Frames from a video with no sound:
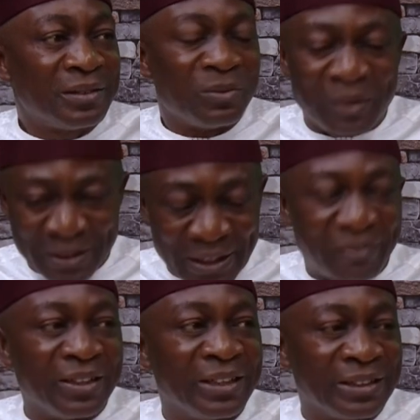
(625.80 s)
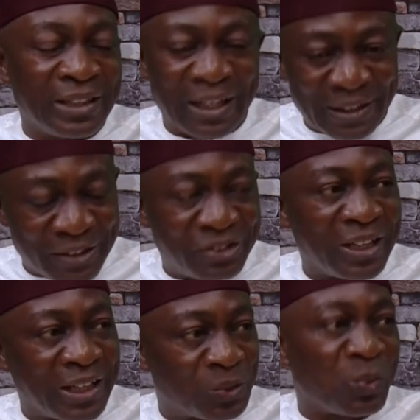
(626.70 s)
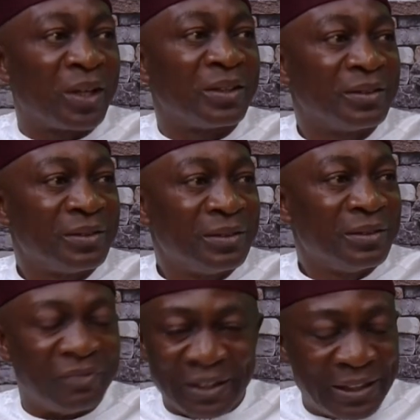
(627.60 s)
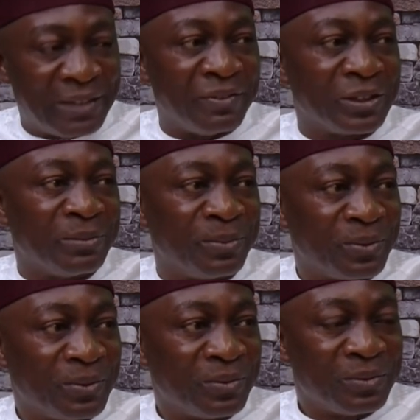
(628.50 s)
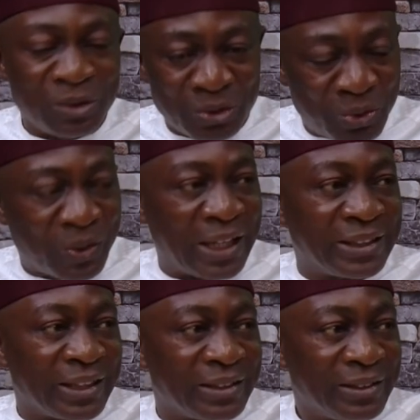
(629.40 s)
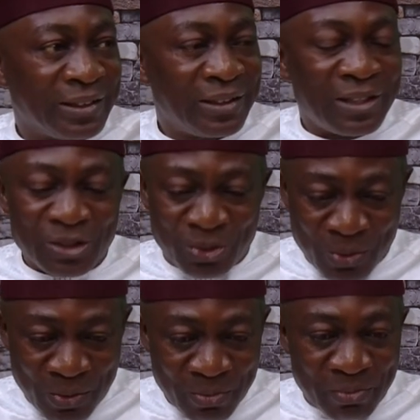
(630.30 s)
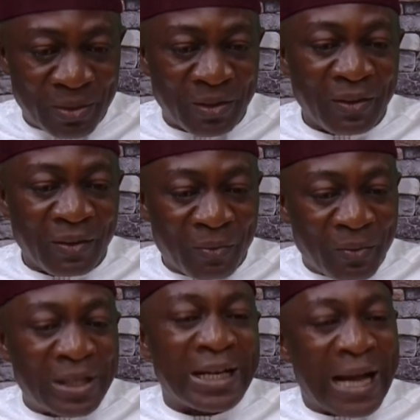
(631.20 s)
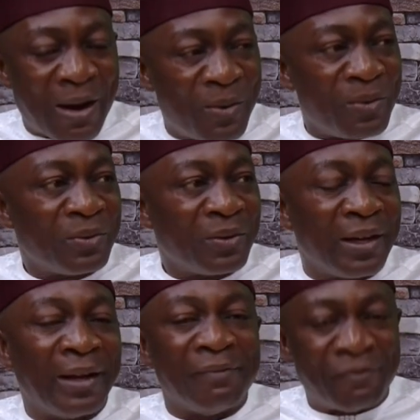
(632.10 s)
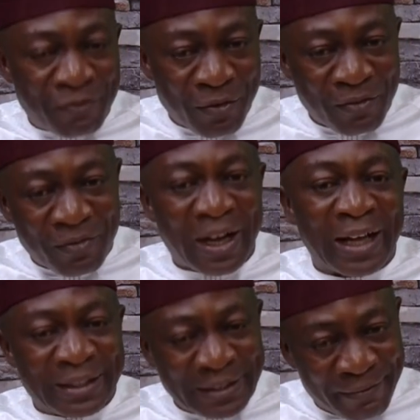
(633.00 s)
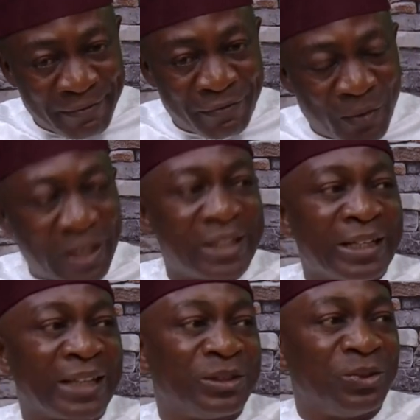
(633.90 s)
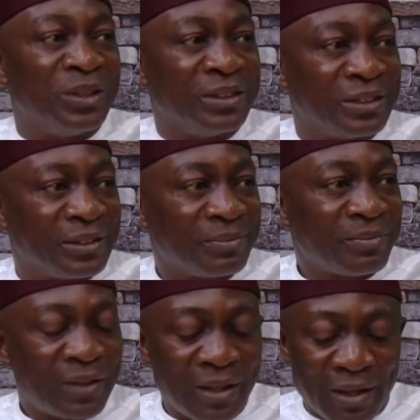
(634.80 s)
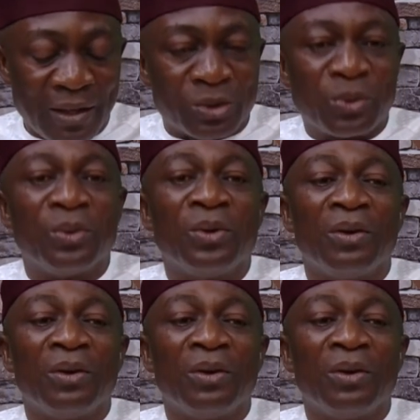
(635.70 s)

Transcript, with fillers: We are serving Nigeria and Nigeria is one. Very indivisible, united. So we now evolve and evoke that unity. So